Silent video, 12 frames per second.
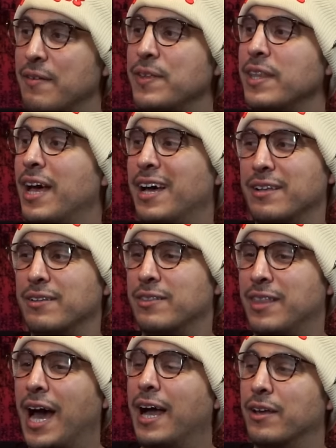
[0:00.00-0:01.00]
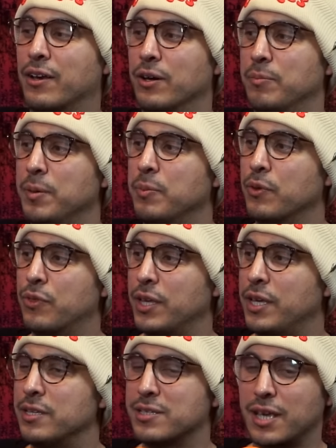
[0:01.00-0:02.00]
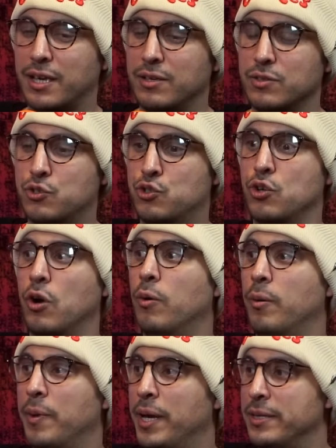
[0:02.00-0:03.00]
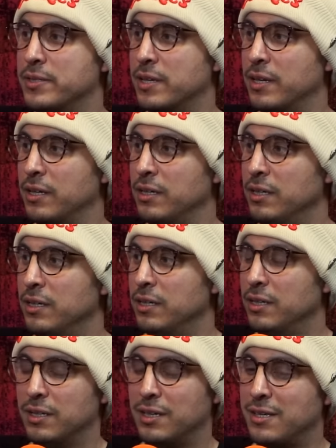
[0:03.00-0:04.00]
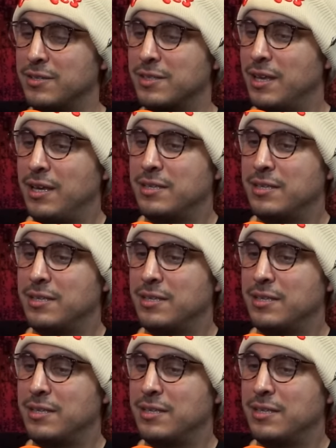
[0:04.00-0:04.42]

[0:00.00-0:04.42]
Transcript: not other, even that that good. People think he's like so amazing. Yeah, he's